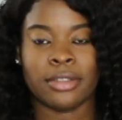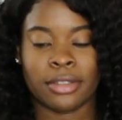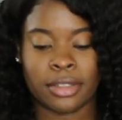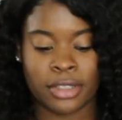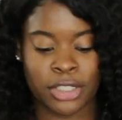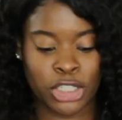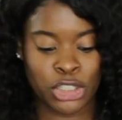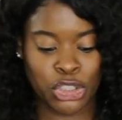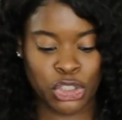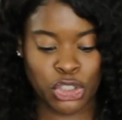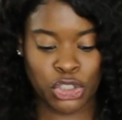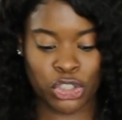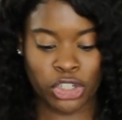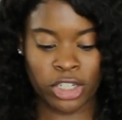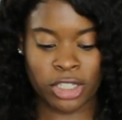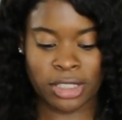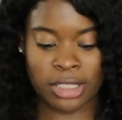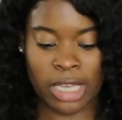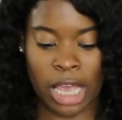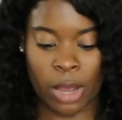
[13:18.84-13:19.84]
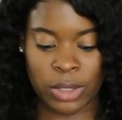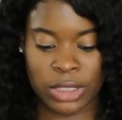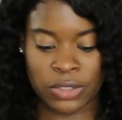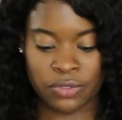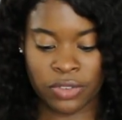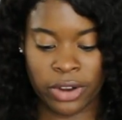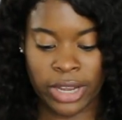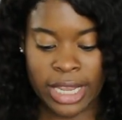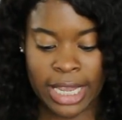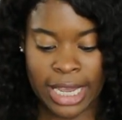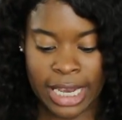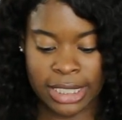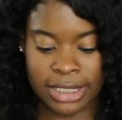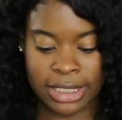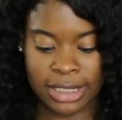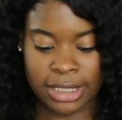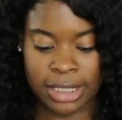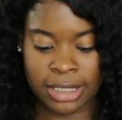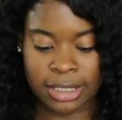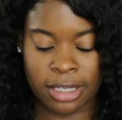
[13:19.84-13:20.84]
this shirt i was very
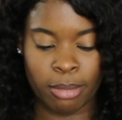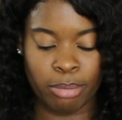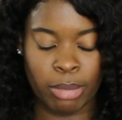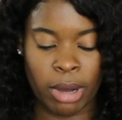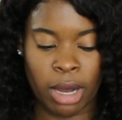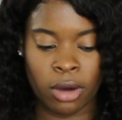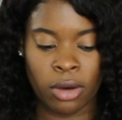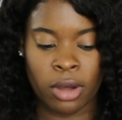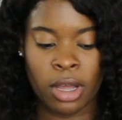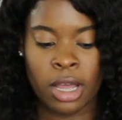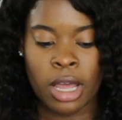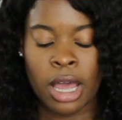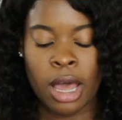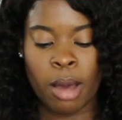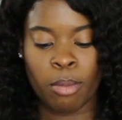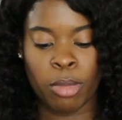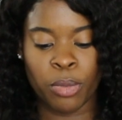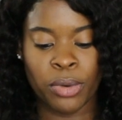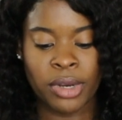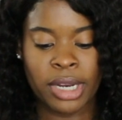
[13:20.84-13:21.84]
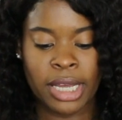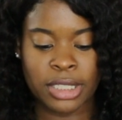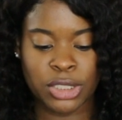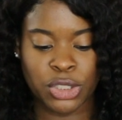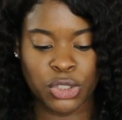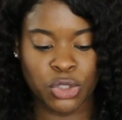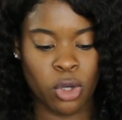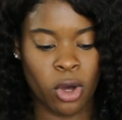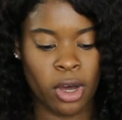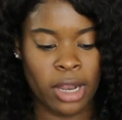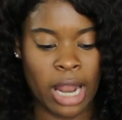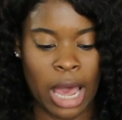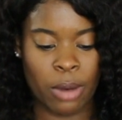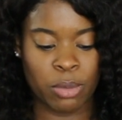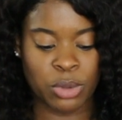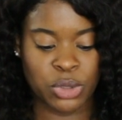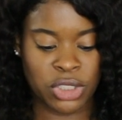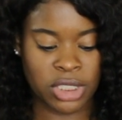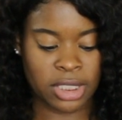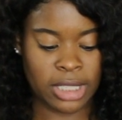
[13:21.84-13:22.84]
hesitant about but when i saw it i
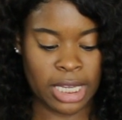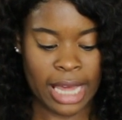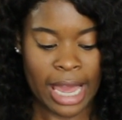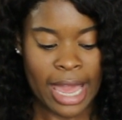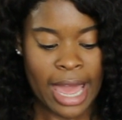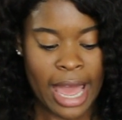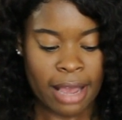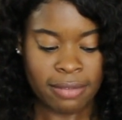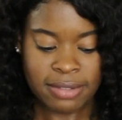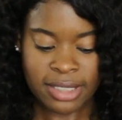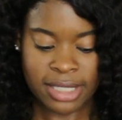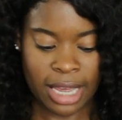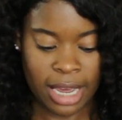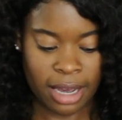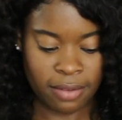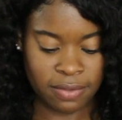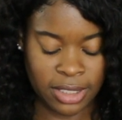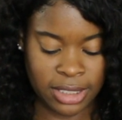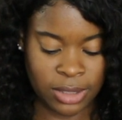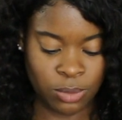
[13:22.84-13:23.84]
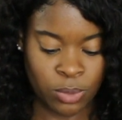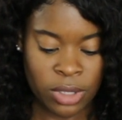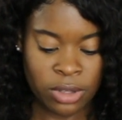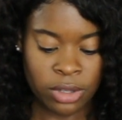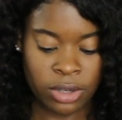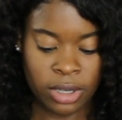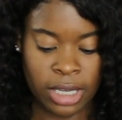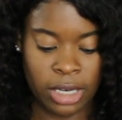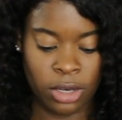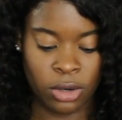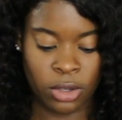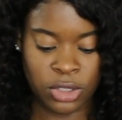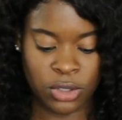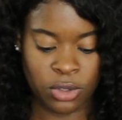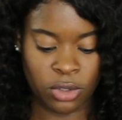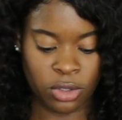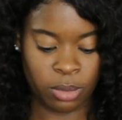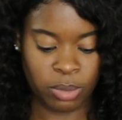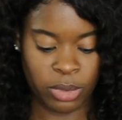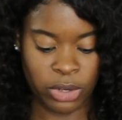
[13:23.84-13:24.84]
was just like i have to have this whether it looks
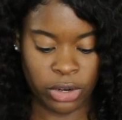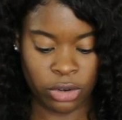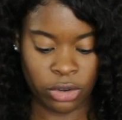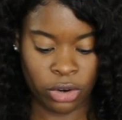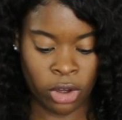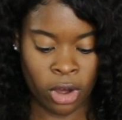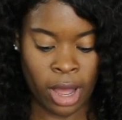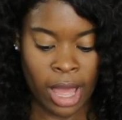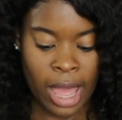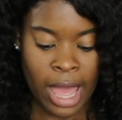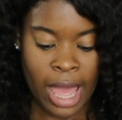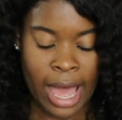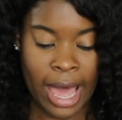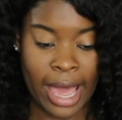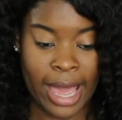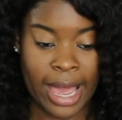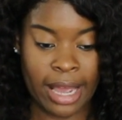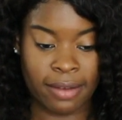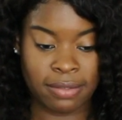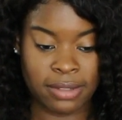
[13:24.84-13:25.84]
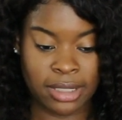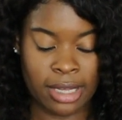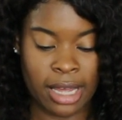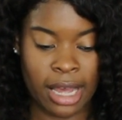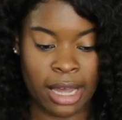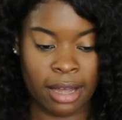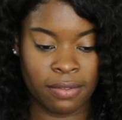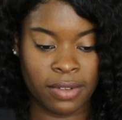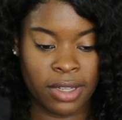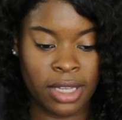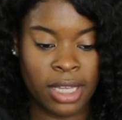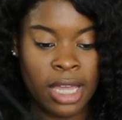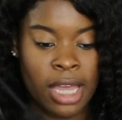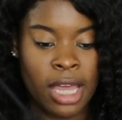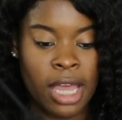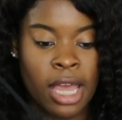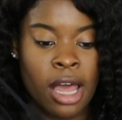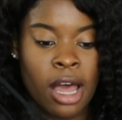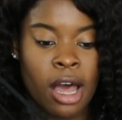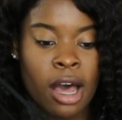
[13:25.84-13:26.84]
good on me or not i have to have it
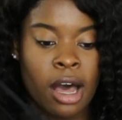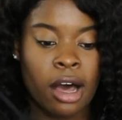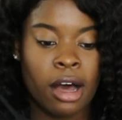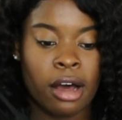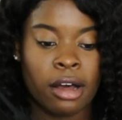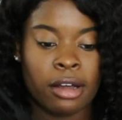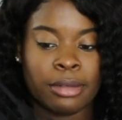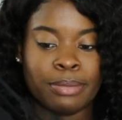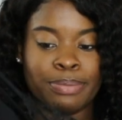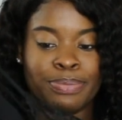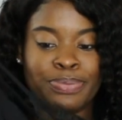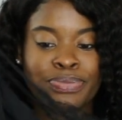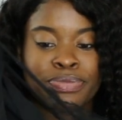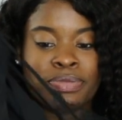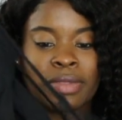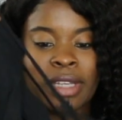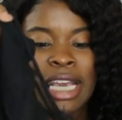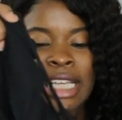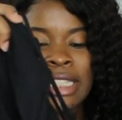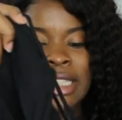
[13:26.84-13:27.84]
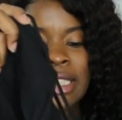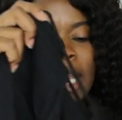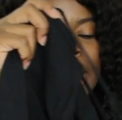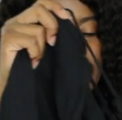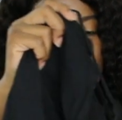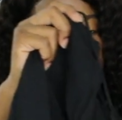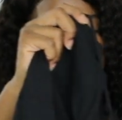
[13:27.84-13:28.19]
um it's like